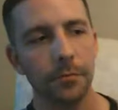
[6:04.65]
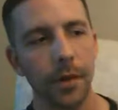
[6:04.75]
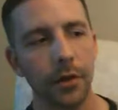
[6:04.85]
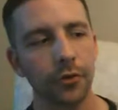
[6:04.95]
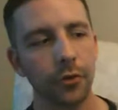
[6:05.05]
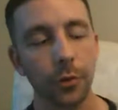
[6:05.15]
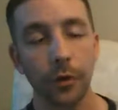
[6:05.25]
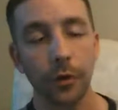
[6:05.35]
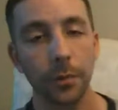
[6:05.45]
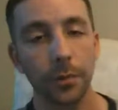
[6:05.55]
you
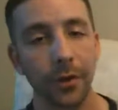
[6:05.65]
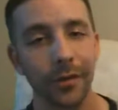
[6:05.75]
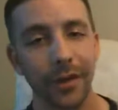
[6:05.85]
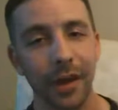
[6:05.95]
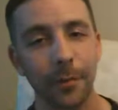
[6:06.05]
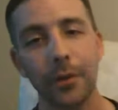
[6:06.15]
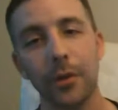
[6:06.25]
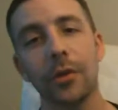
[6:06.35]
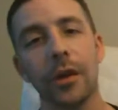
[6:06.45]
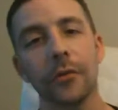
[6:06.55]
regret playing the game and you would
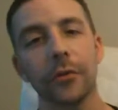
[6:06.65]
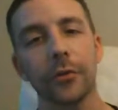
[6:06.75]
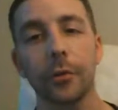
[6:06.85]
never do it